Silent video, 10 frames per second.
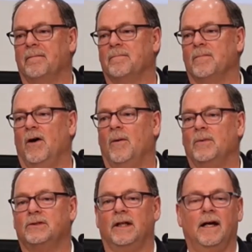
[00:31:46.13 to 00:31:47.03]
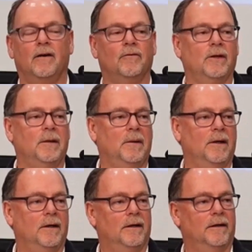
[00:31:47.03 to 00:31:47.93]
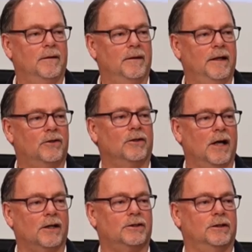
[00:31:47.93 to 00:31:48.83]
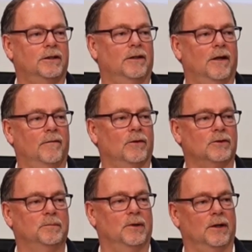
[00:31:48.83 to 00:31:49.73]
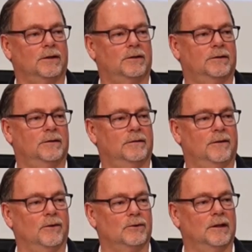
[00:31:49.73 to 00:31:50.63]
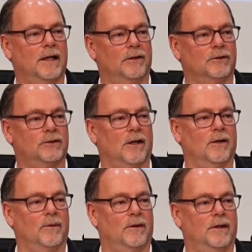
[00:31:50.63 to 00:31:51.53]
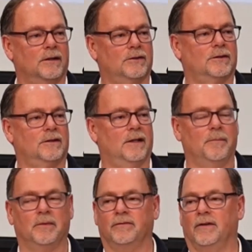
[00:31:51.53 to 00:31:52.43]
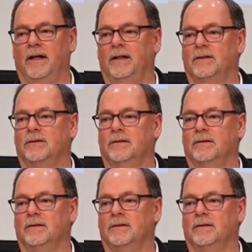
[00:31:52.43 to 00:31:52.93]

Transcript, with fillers: almost every introduction of those books those letters start with this type of phrase